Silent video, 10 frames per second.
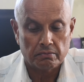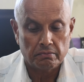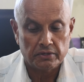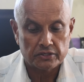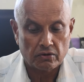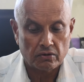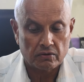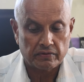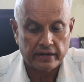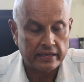Mr.
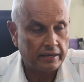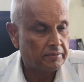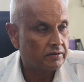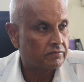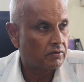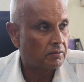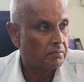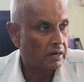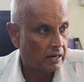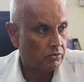Ronald Fry came in
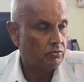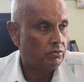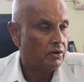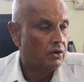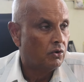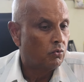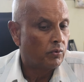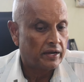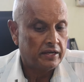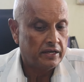from Ngau,
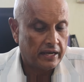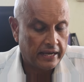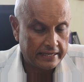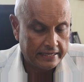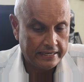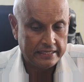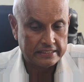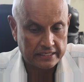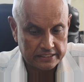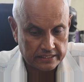where he had
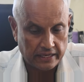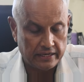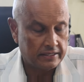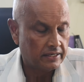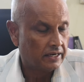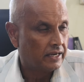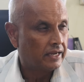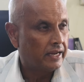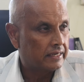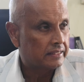his estate
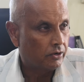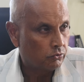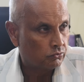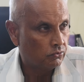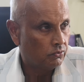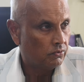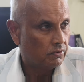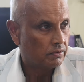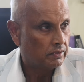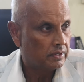at Tautu
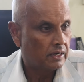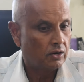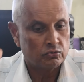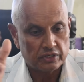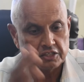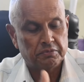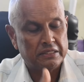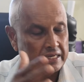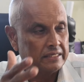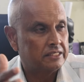in Ngau, just
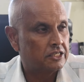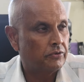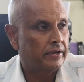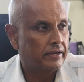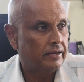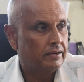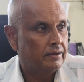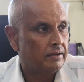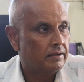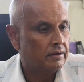beside Soweke,
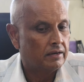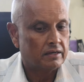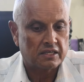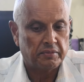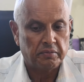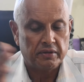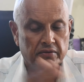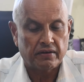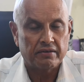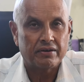say maybe
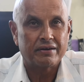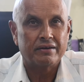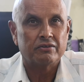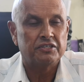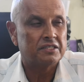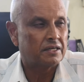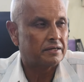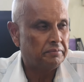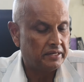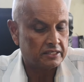500 or
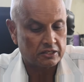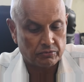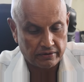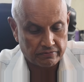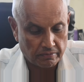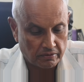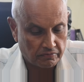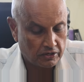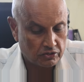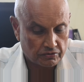600 meters away from the
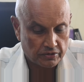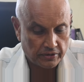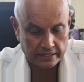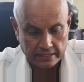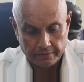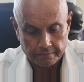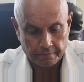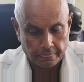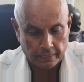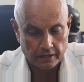village of Soweke,
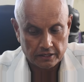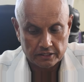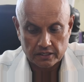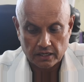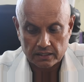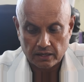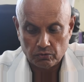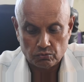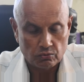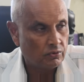his
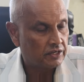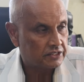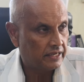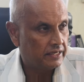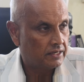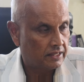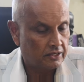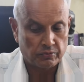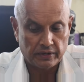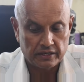Tautu estate.
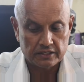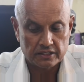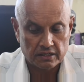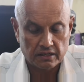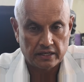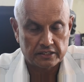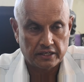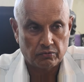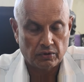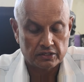That's where his
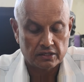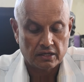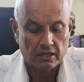estate was.